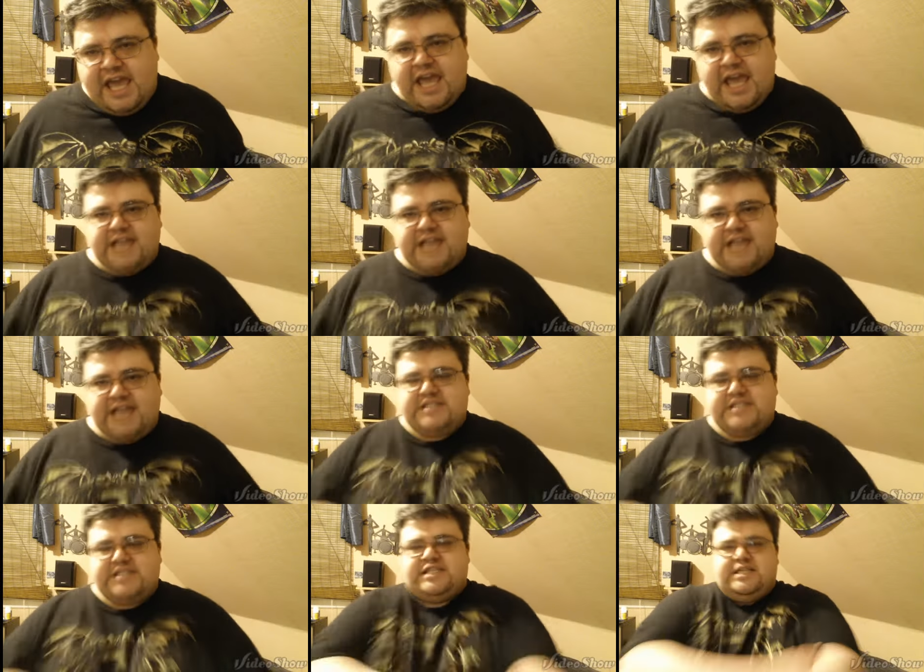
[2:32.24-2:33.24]

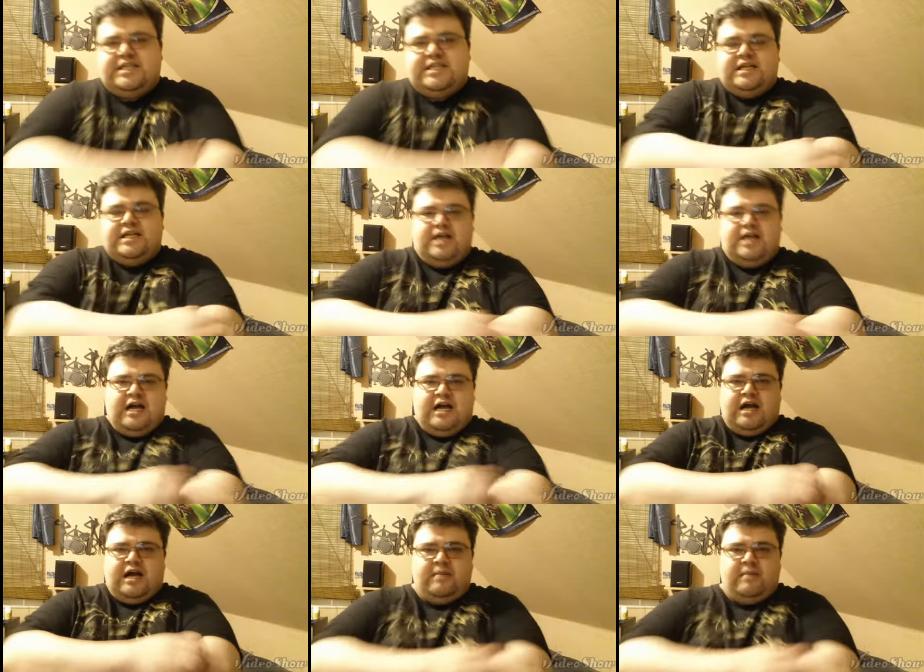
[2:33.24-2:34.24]
And
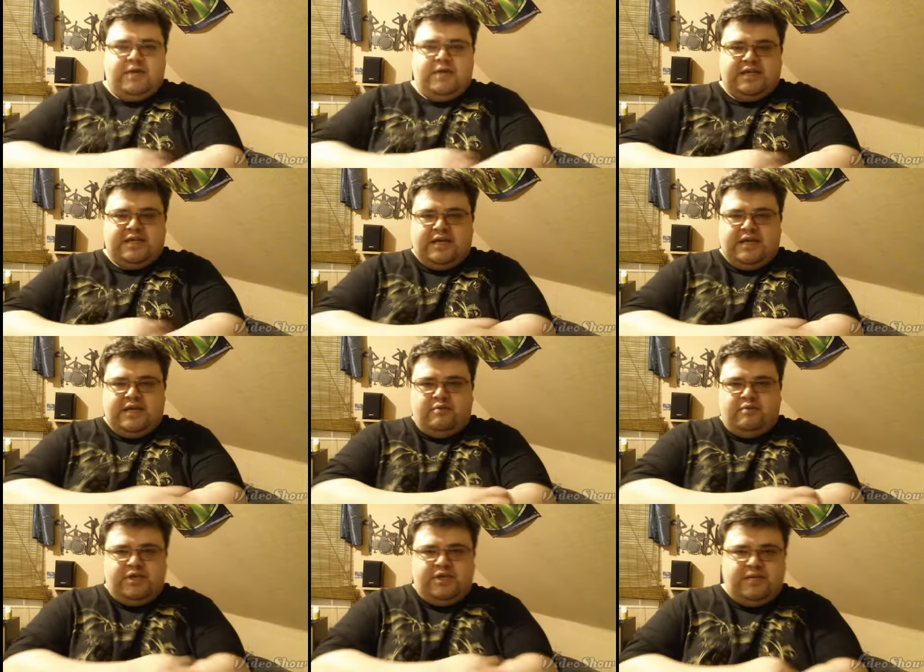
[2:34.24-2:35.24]

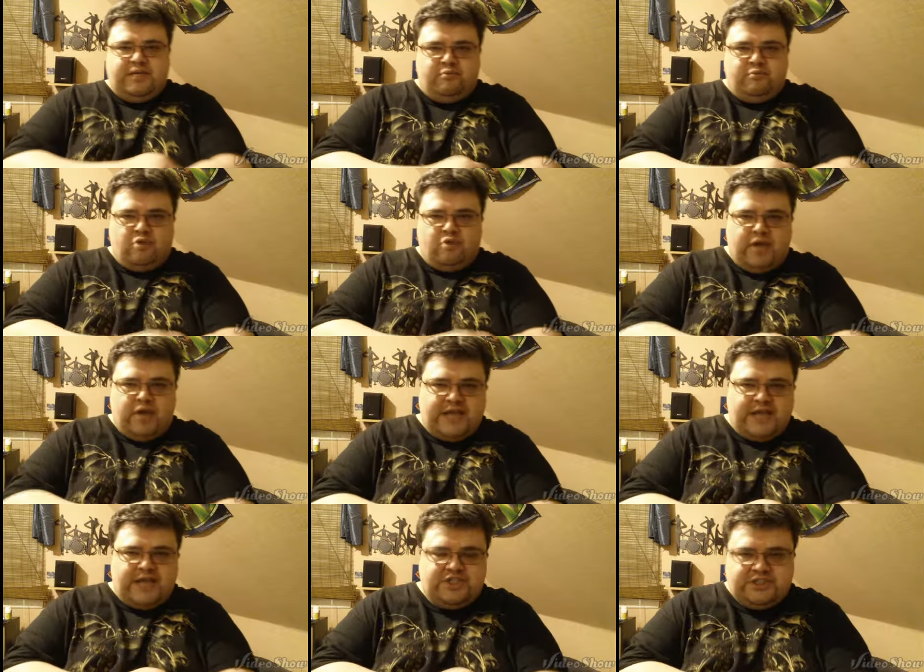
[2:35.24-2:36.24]
again, we get more
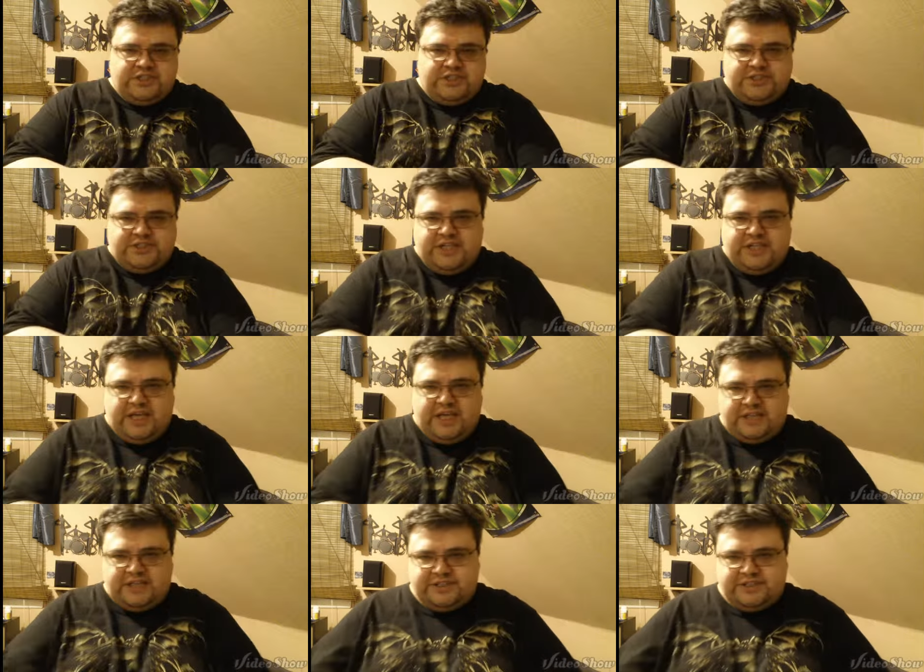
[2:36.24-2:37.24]
action
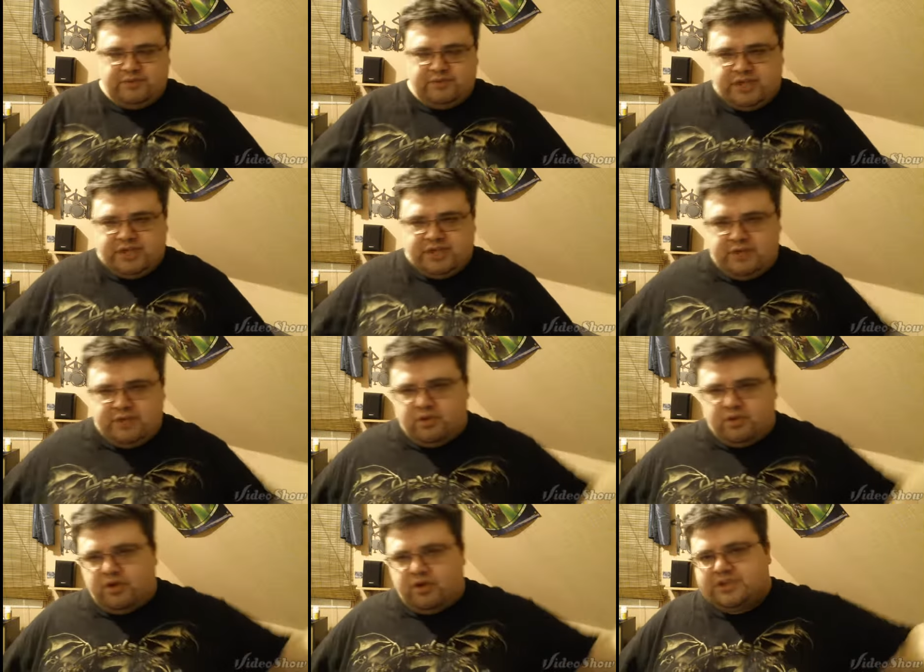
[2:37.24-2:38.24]
scenes, and we get what
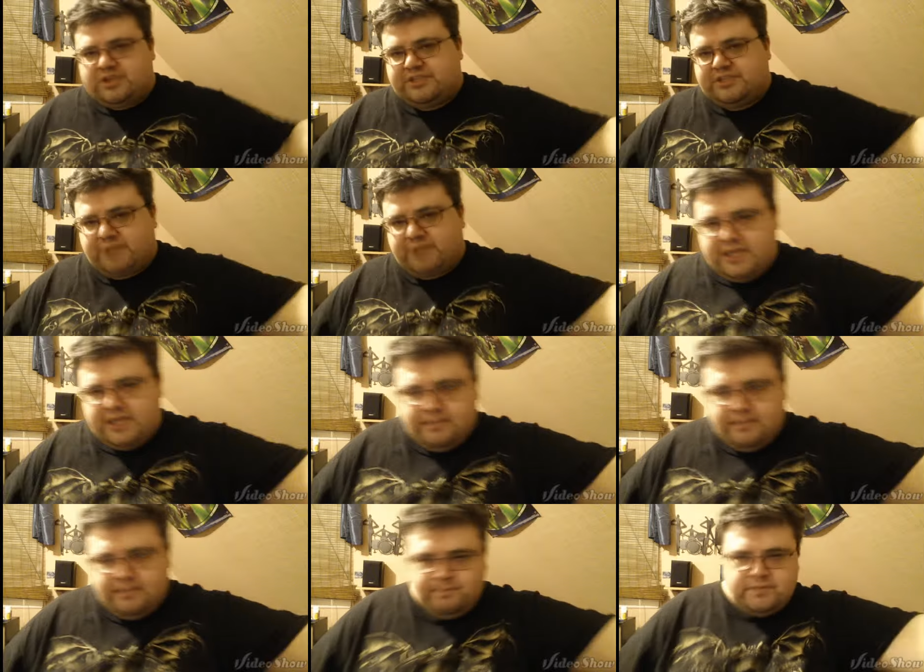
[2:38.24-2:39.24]
looks to be
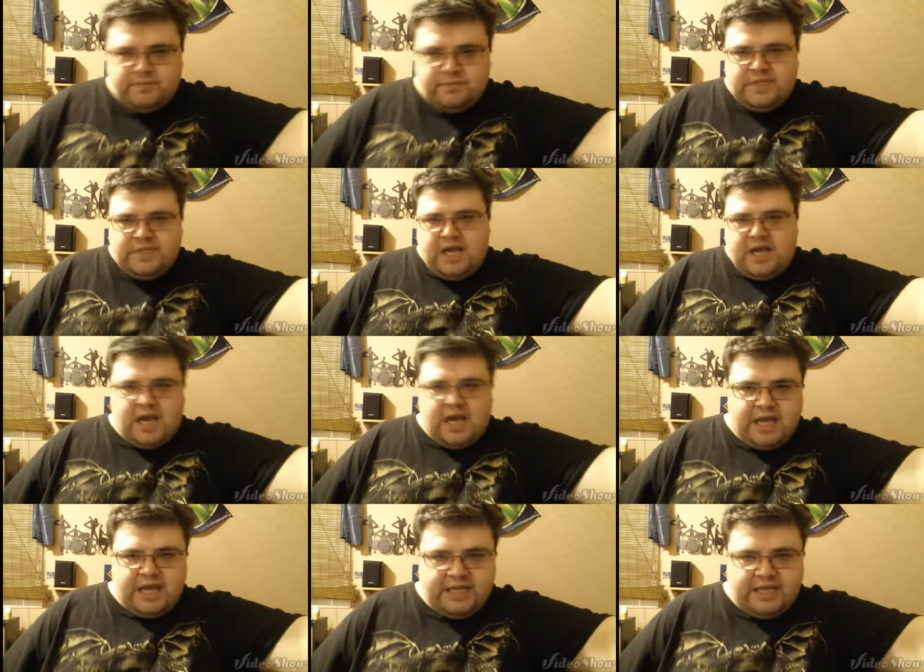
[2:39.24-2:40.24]

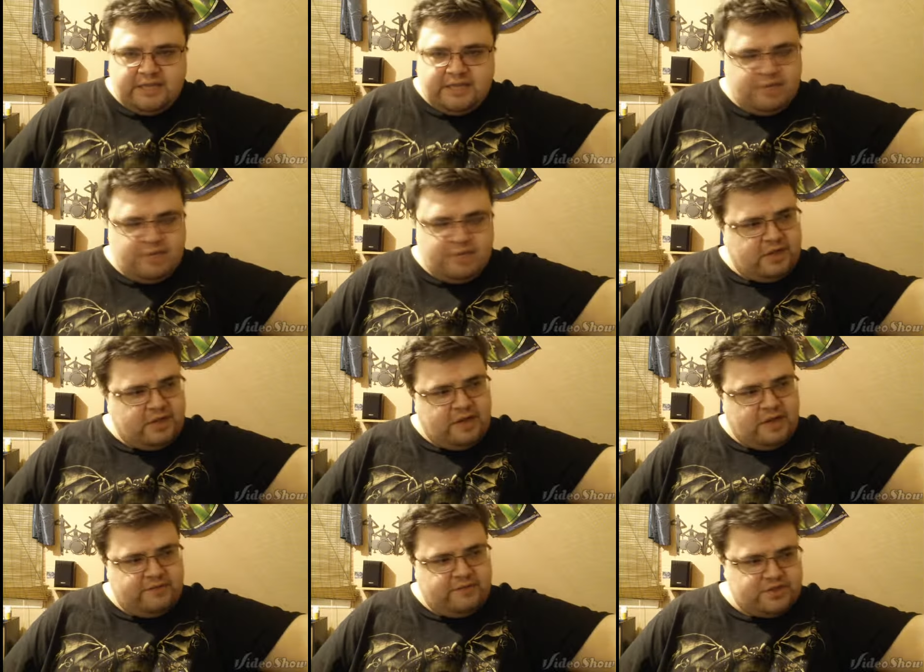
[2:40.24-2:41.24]
in the middle
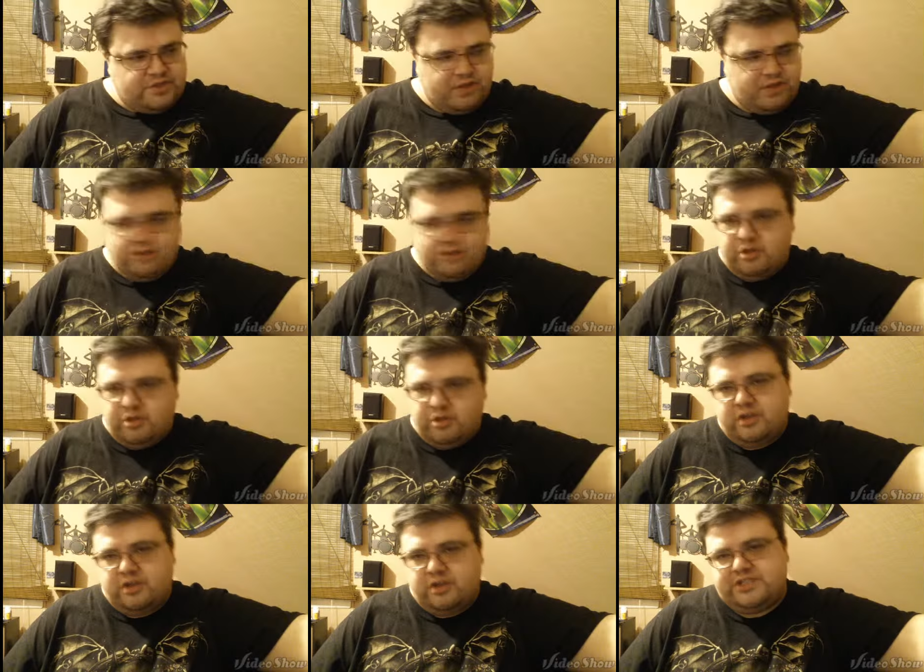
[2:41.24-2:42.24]
of the trailer,
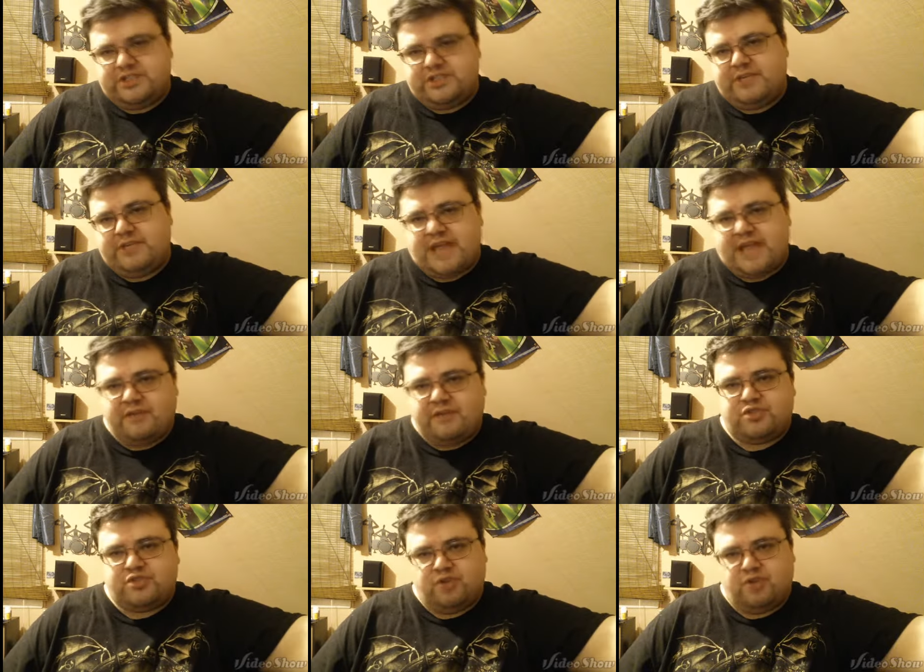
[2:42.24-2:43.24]
what looks to be
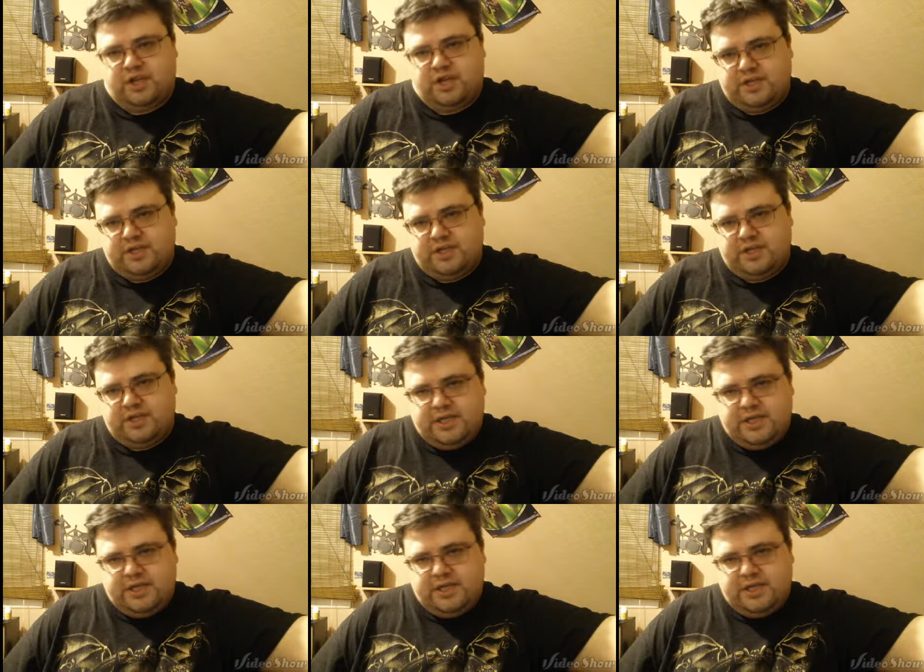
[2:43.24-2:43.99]
Galvatron.